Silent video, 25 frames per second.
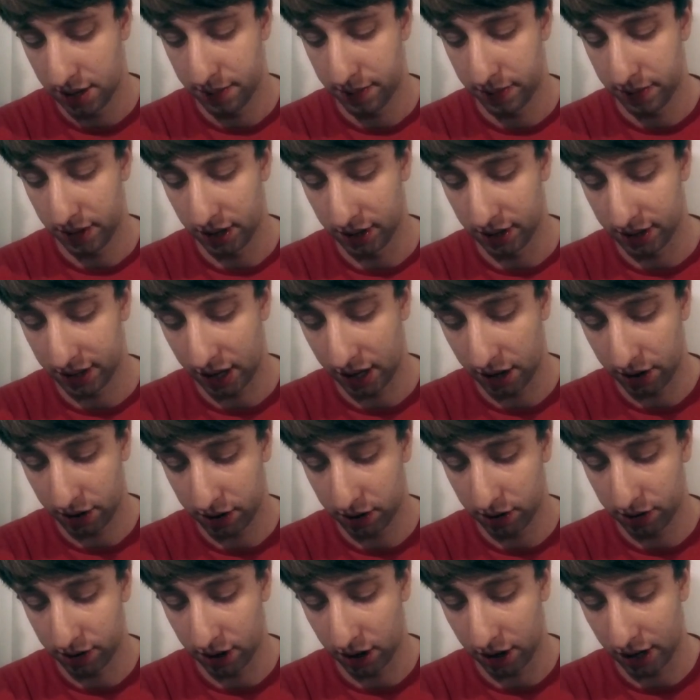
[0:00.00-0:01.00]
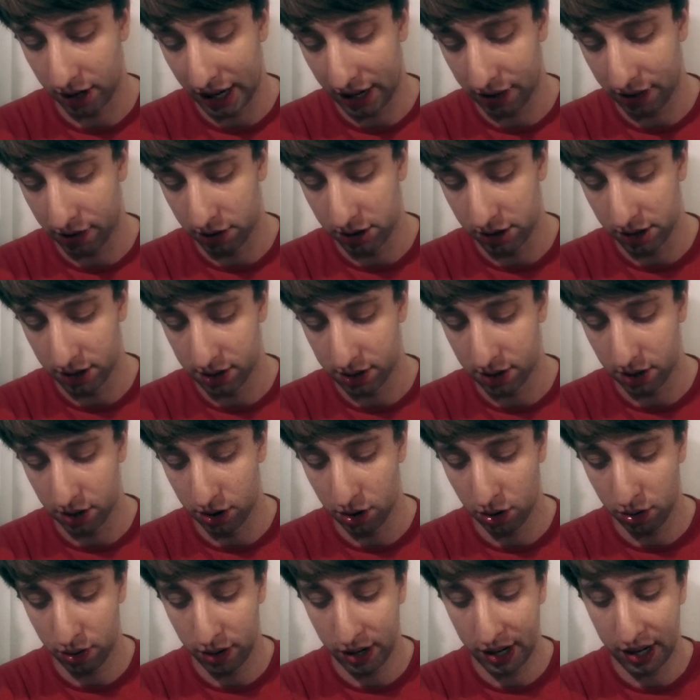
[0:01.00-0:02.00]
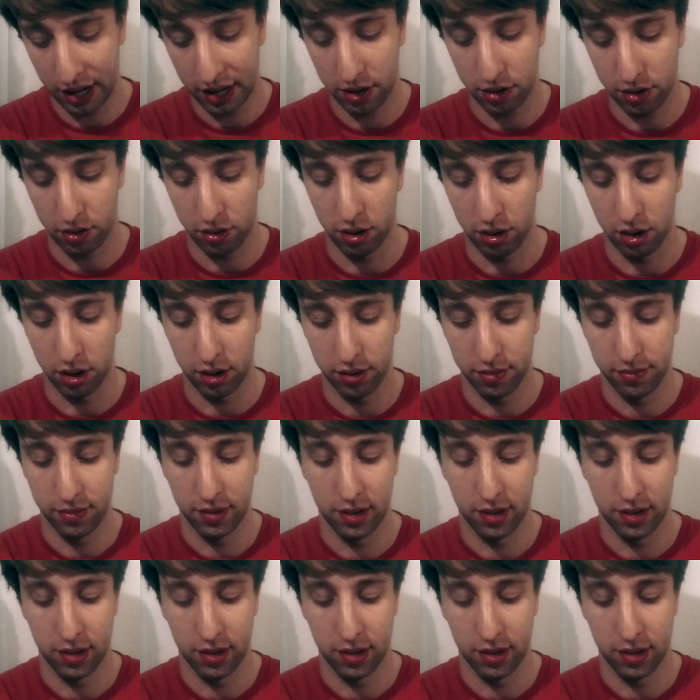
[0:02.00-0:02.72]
His characters are either just annoying or